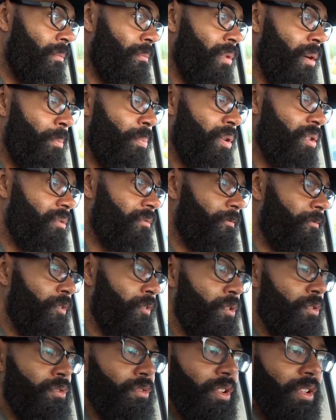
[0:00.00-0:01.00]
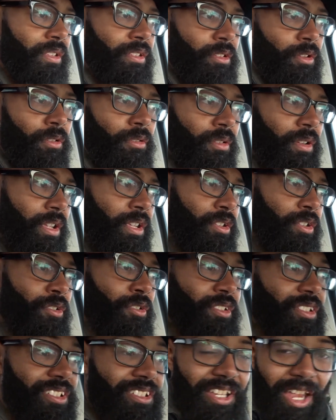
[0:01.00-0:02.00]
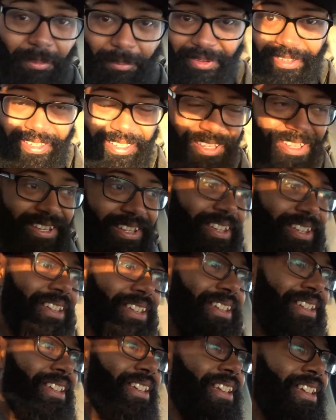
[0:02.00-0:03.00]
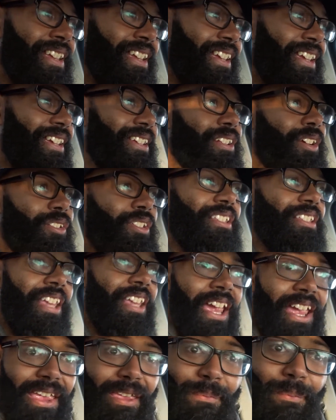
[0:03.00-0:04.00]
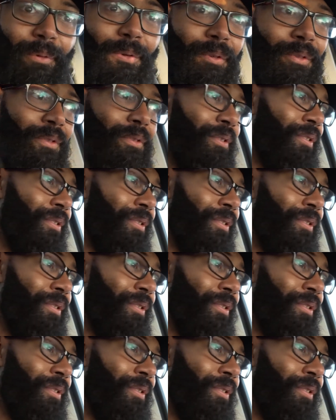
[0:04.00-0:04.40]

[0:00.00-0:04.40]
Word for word: but putting food in your in your stomach and on the table